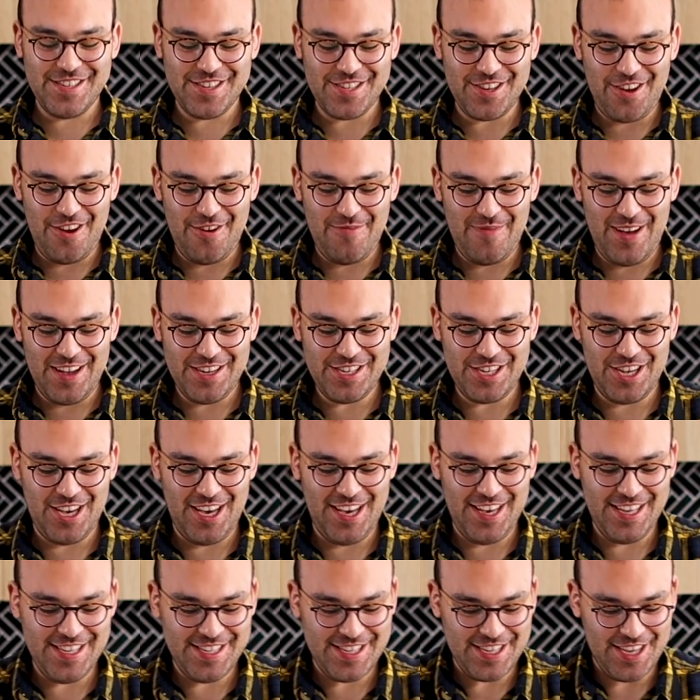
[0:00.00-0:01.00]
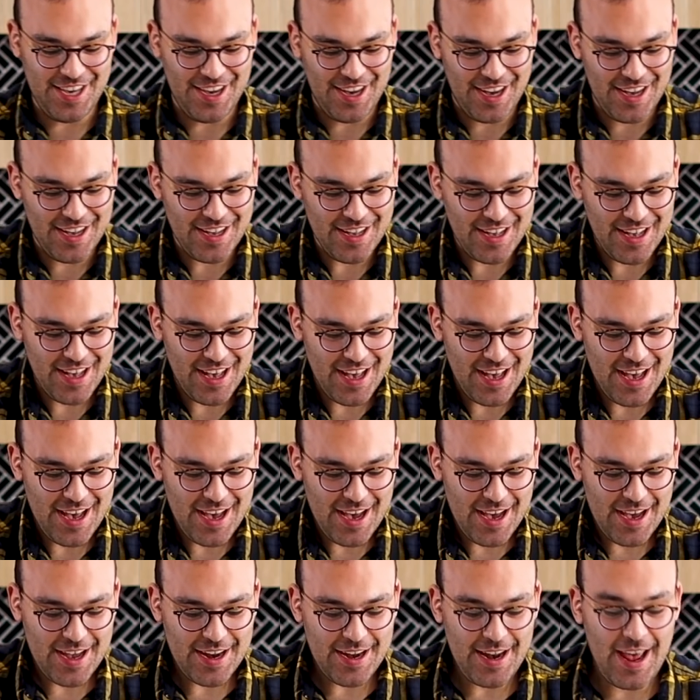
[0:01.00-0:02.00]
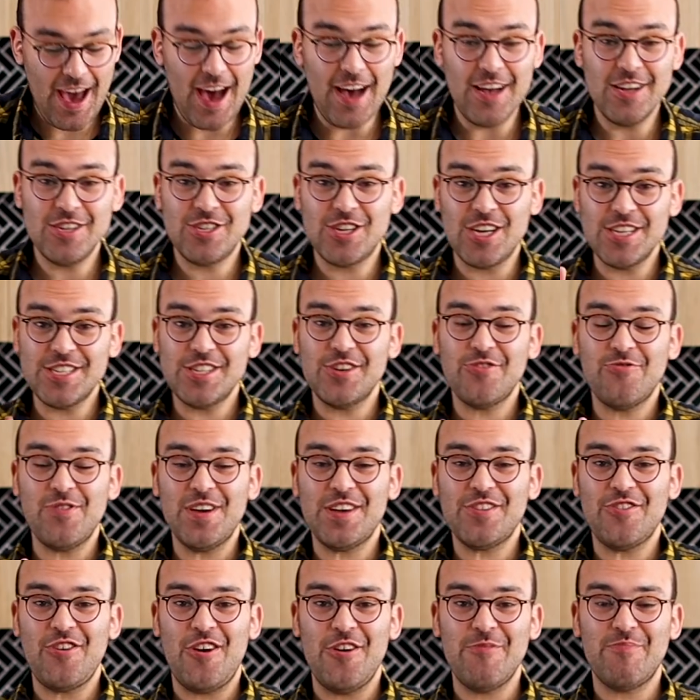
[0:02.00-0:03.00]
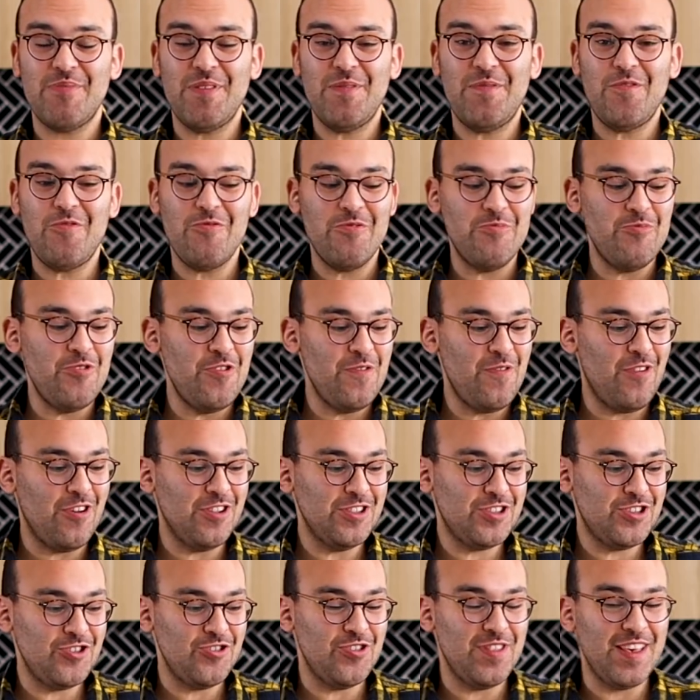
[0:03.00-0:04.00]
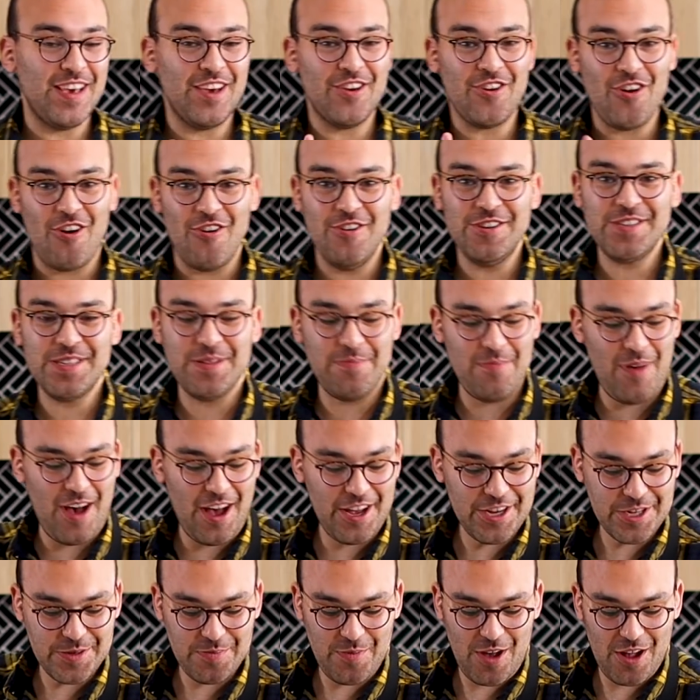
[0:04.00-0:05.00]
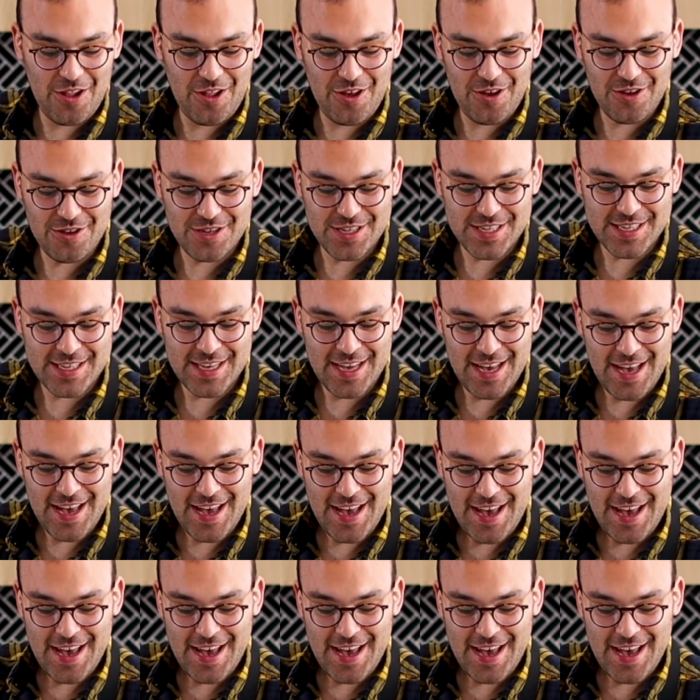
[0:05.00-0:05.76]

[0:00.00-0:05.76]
so much easier. Now, just a quick note before we move on to the ghost marshmallows.